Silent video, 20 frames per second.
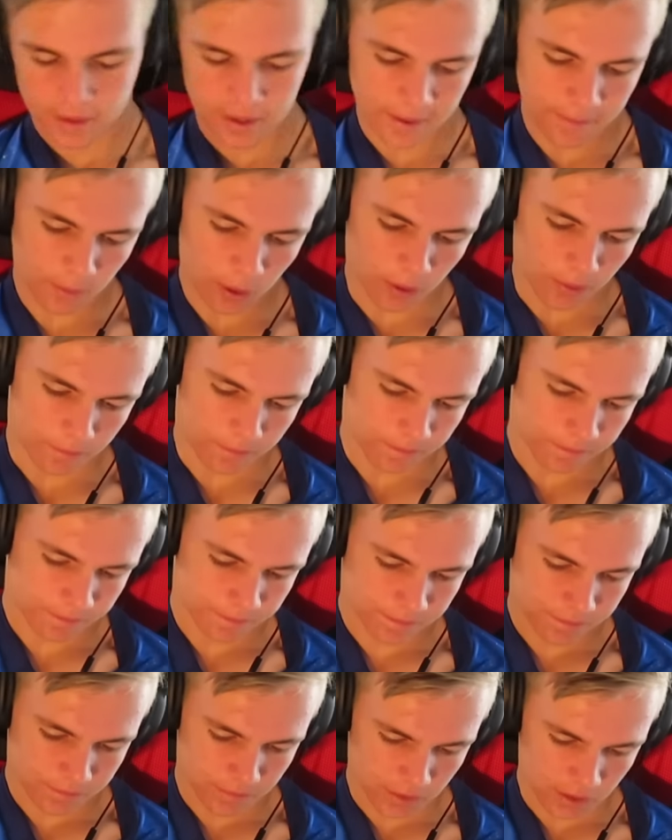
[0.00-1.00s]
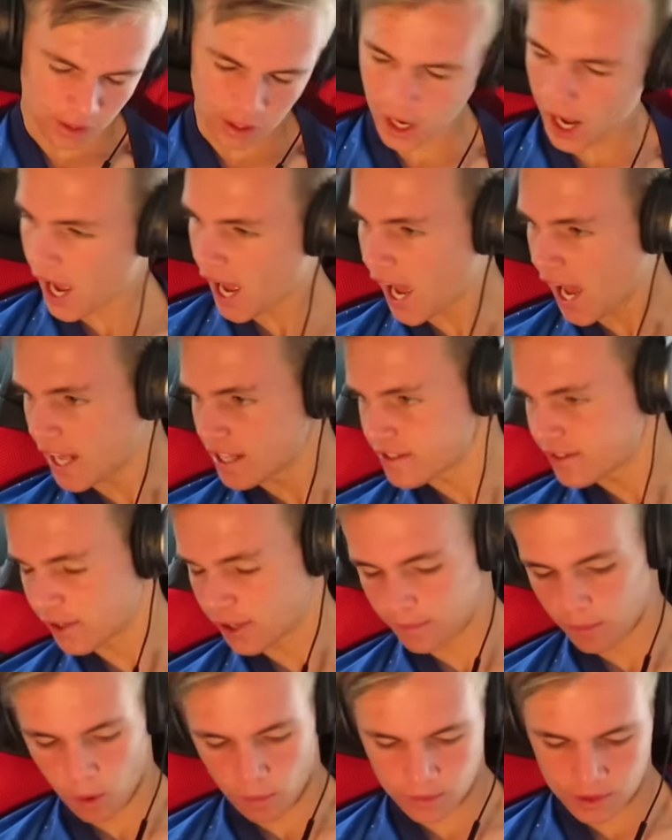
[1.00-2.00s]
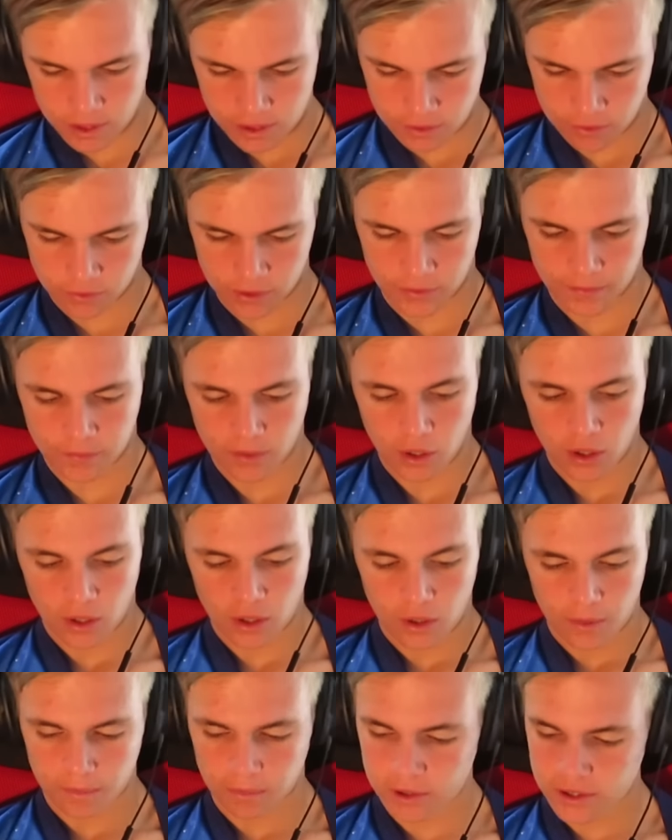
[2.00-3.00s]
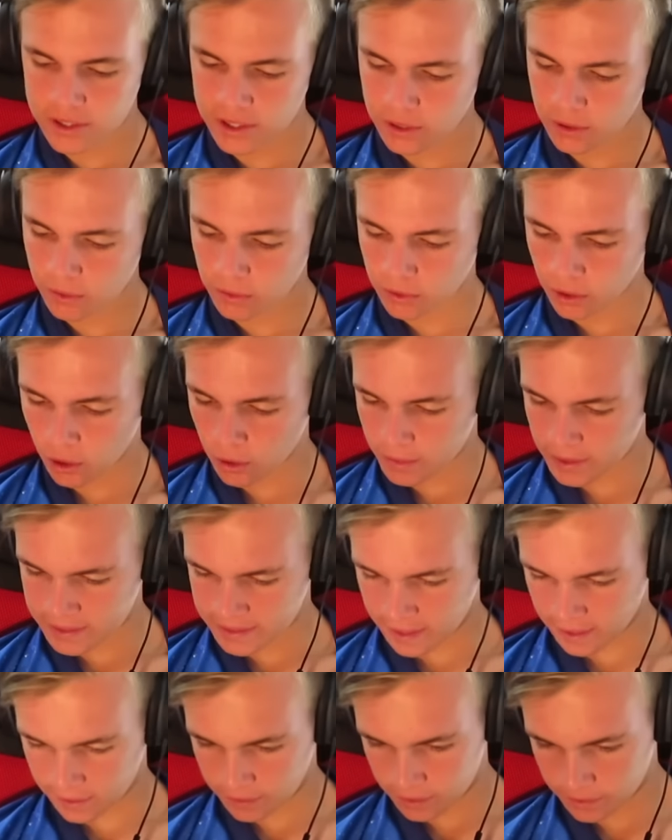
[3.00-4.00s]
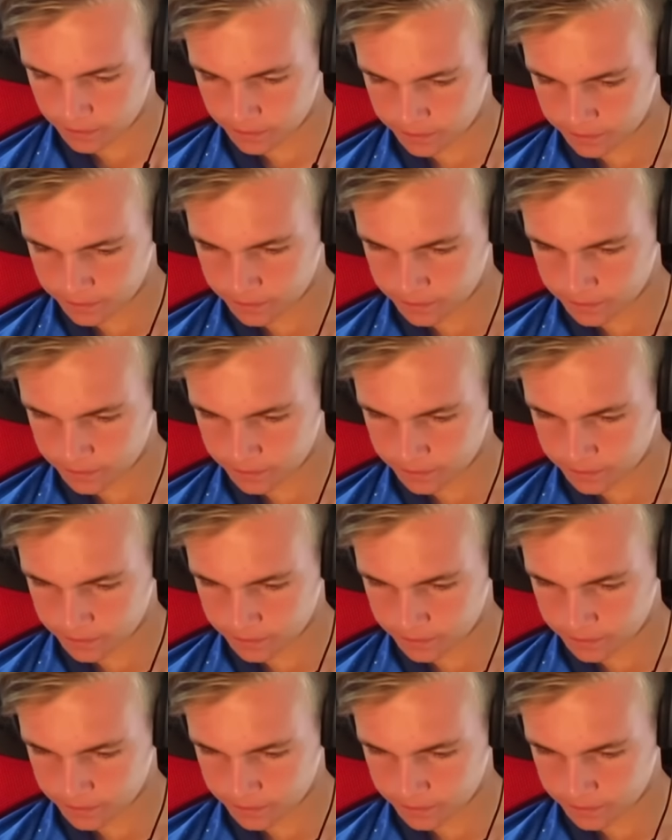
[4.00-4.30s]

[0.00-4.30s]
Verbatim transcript: Come on. Ah, it's at a moment. Brazil. No, Italian.